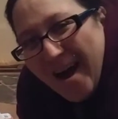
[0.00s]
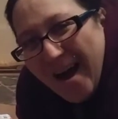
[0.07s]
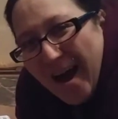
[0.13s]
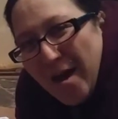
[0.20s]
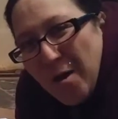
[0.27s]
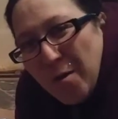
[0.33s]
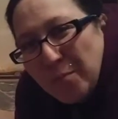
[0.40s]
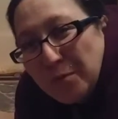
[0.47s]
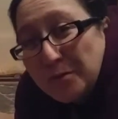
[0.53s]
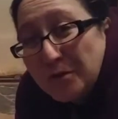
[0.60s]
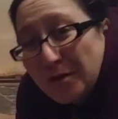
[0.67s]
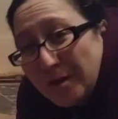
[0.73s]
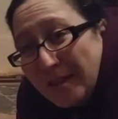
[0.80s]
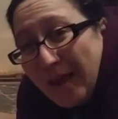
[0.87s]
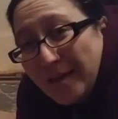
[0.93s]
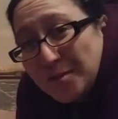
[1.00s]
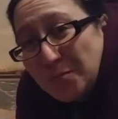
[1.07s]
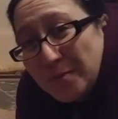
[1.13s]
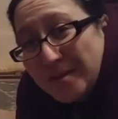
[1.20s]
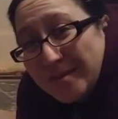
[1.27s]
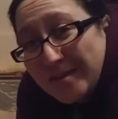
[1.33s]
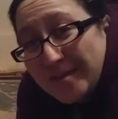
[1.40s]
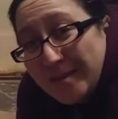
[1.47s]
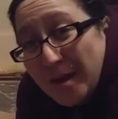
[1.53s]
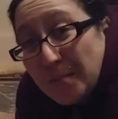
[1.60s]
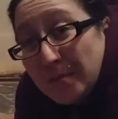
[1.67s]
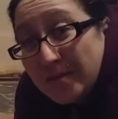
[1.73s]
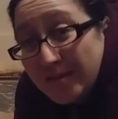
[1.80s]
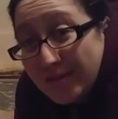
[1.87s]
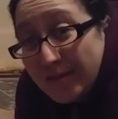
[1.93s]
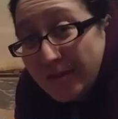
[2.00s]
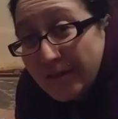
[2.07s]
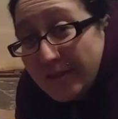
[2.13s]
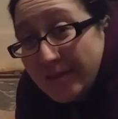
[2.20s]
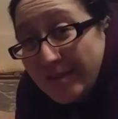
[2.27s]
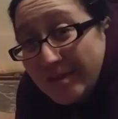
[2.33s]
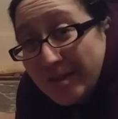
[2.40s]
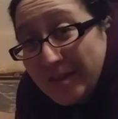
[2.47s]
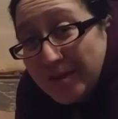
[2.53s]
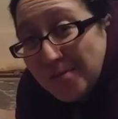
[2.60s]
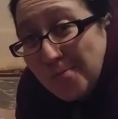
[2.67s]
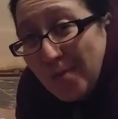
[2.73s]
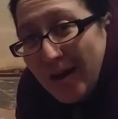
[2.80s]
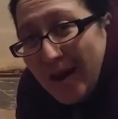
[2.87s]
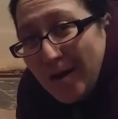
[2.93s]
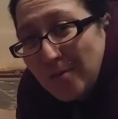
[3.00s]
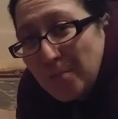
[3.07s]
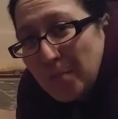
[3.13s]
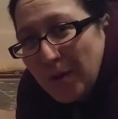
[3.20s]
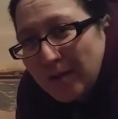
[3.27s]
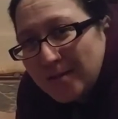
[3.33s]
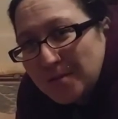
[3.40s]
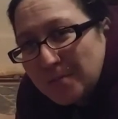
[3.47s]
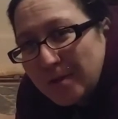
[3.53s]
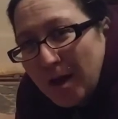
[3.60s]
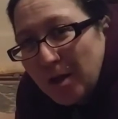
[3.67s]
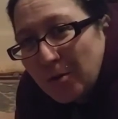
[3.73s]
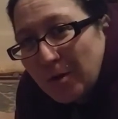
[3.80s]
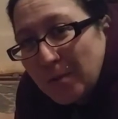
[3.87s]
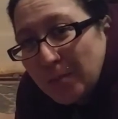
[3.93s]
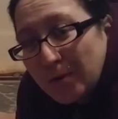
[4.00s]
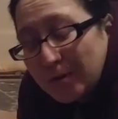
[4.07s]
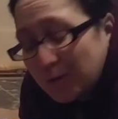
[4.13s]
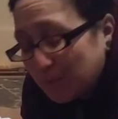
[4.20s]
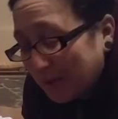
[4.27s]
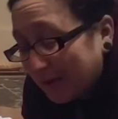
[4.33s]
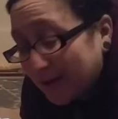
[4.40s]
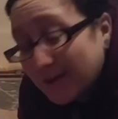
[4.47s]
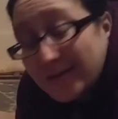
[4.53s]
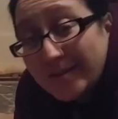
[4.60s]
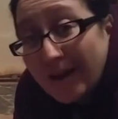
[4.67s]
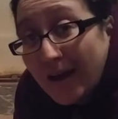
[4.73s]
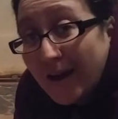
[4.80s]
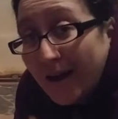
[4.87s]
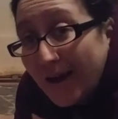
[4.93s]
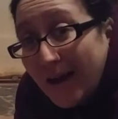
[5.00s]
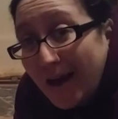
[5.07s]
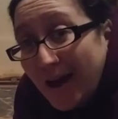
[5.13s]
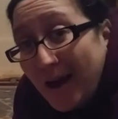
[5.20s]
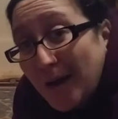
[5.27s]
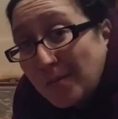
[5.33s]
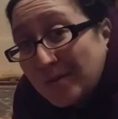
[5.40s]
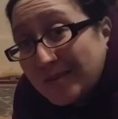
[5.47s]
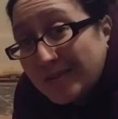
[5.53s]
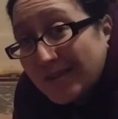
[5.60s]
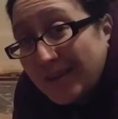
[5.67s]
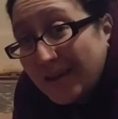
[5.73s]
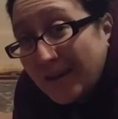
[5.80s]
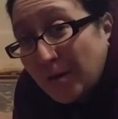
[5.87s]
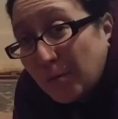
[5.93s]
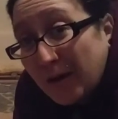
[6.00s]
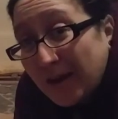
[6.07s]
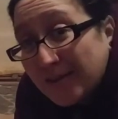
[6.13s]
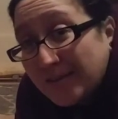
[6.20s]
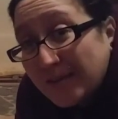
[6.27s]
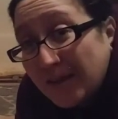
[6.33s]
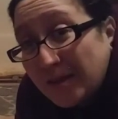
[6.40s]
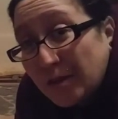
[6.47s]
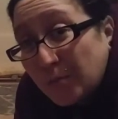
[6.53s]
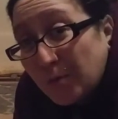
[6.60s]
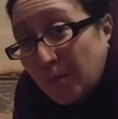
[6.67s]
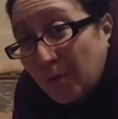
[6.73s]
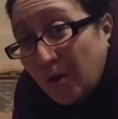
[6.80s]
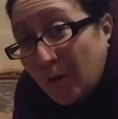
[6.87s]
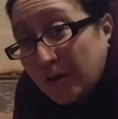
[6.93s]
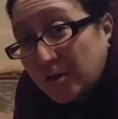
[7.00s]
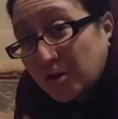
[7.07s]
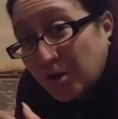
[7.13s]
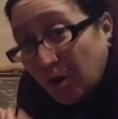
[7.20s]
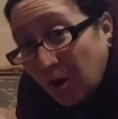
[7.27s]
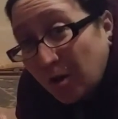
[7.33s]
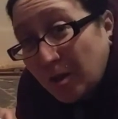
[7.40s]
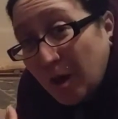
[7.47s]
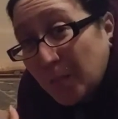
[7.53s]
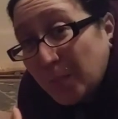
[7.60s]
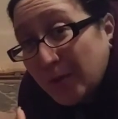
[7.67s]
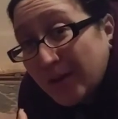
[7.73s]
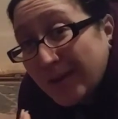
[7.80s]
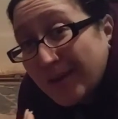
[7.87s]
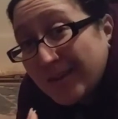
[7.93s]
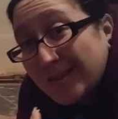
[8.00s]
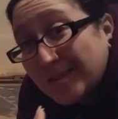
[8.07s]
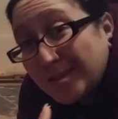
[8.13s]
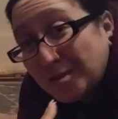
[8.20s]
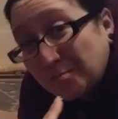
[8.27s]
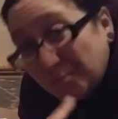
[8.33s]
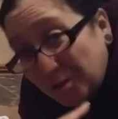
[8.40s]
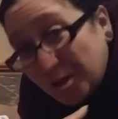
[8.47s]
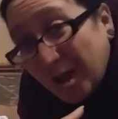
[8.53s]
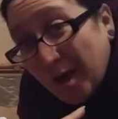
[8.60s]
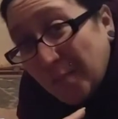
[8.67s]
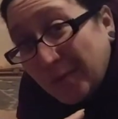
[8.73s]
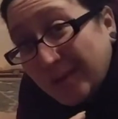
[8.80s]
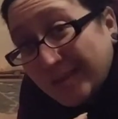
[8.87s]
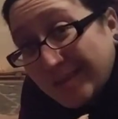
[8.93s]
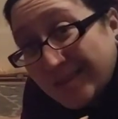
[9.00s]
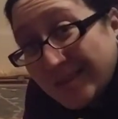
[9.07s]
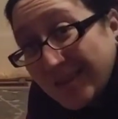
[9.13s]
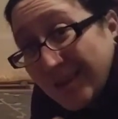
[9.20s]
I hope you took last week's assignment seriously, went out and bought some coloring books, because I wasn't kidding when I said that we were going to curl up in some jammies